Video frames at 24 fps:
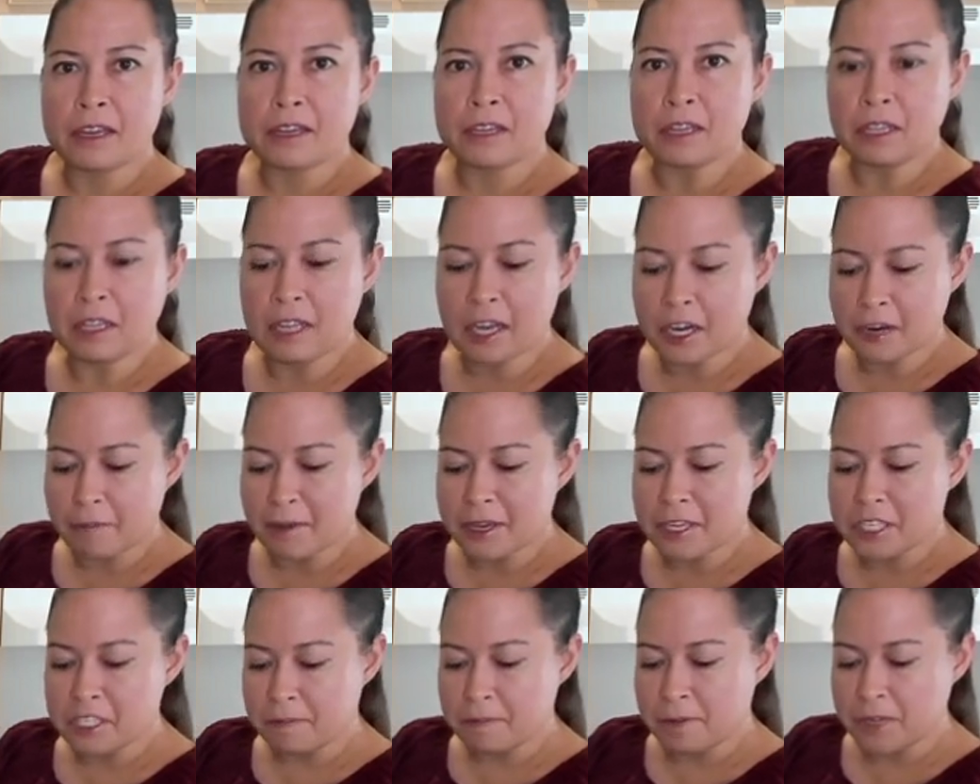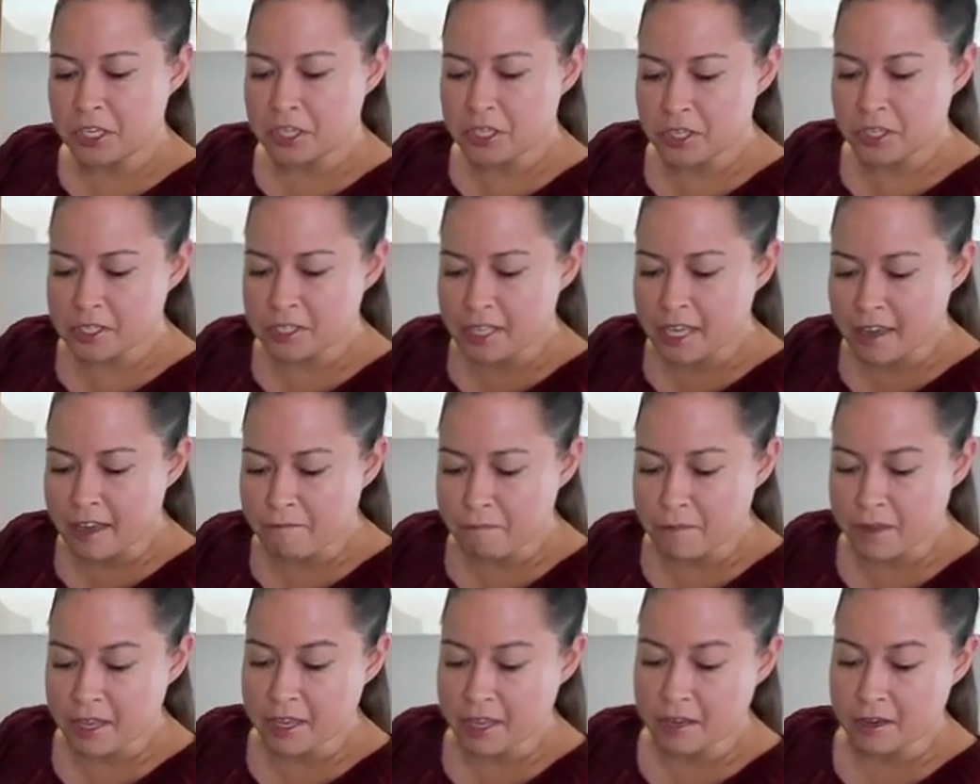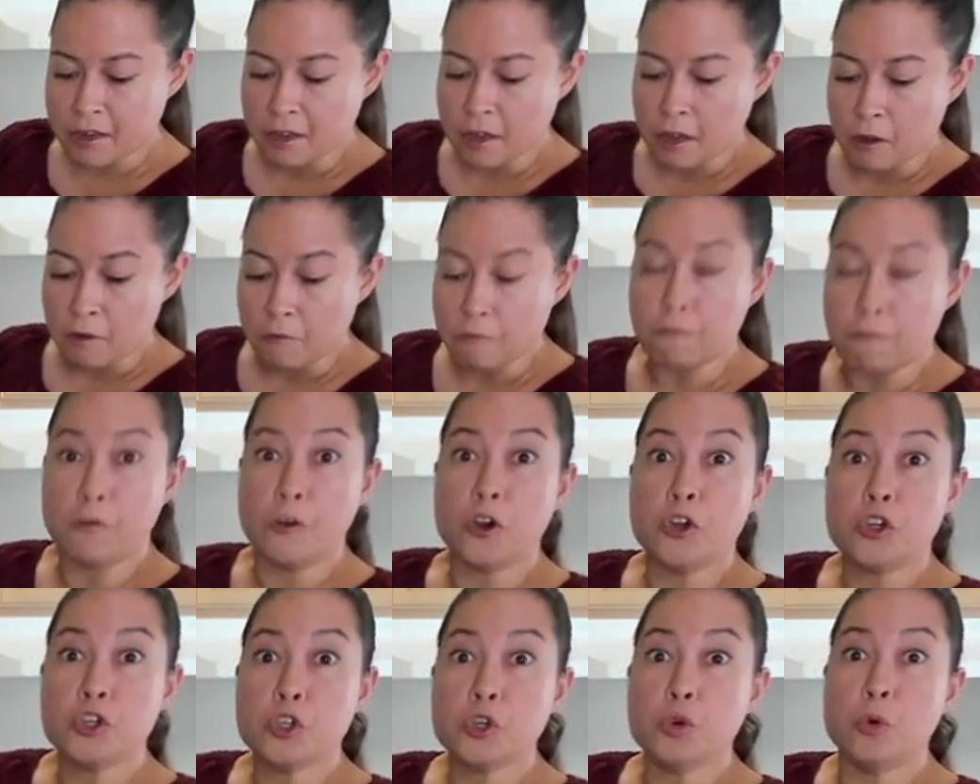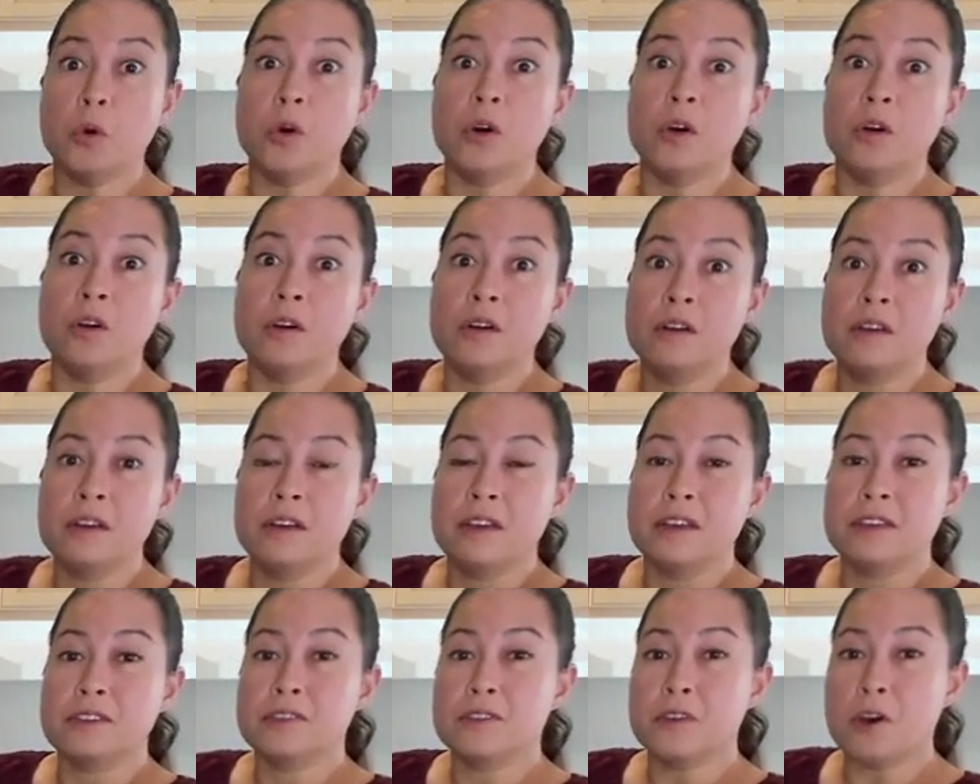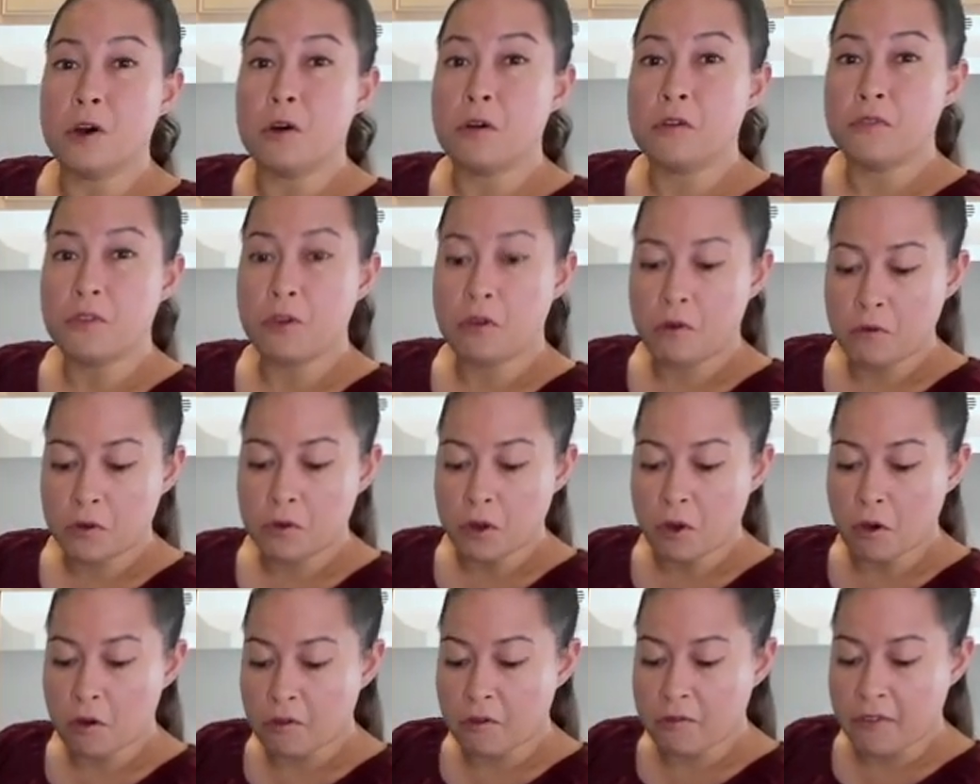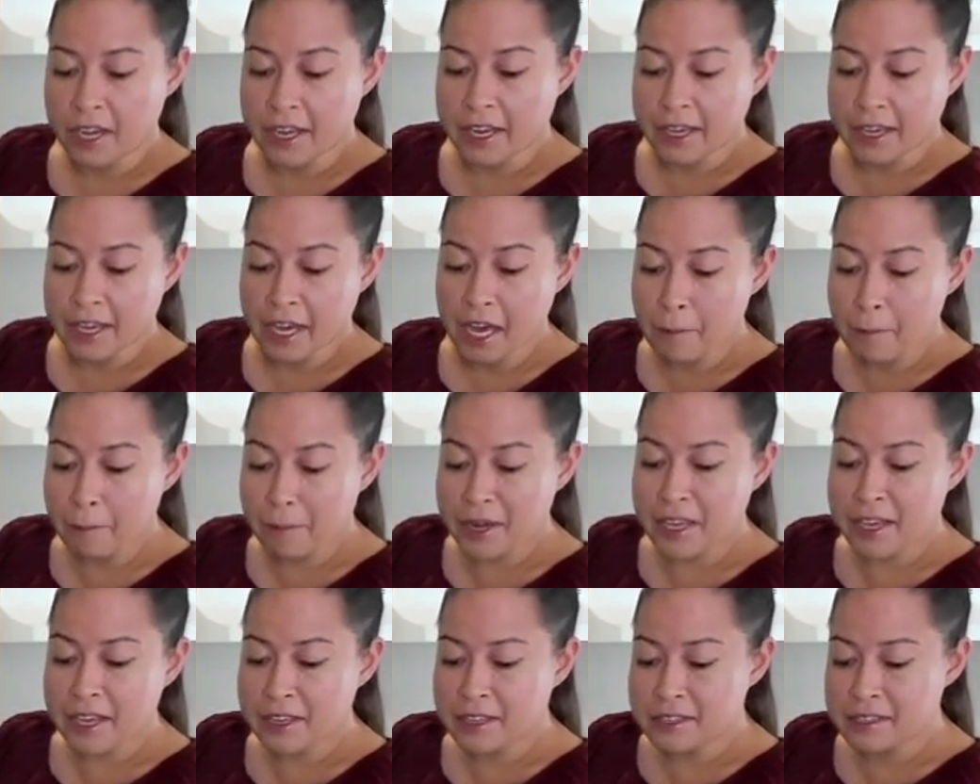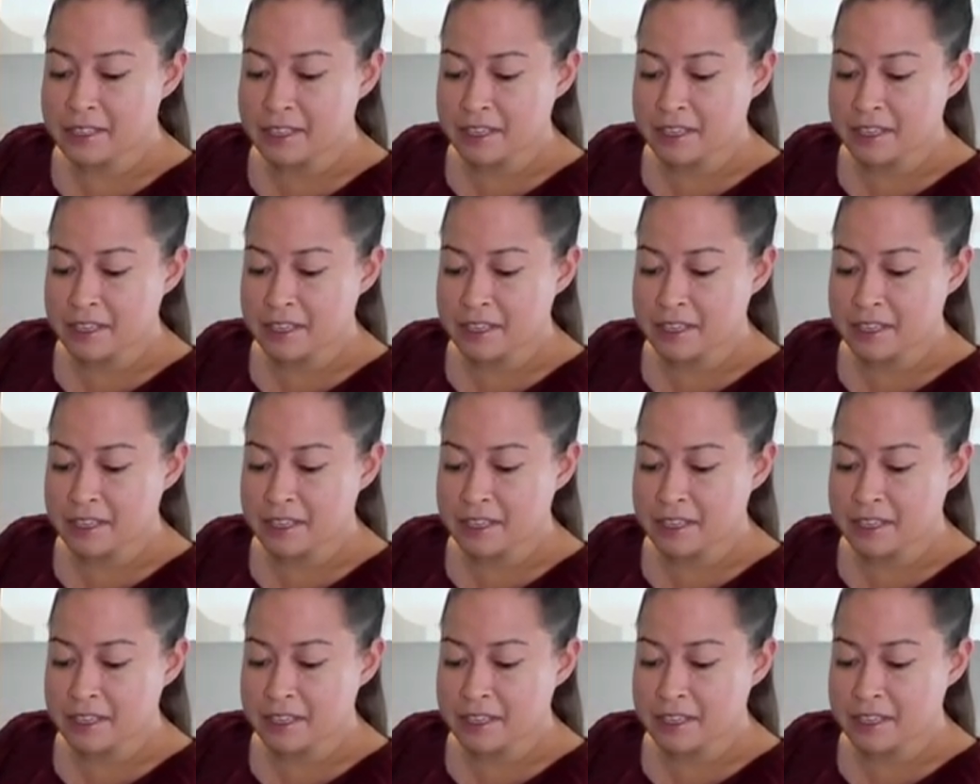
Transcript: a lot of my speeches have been virtual. So if you know of any company, that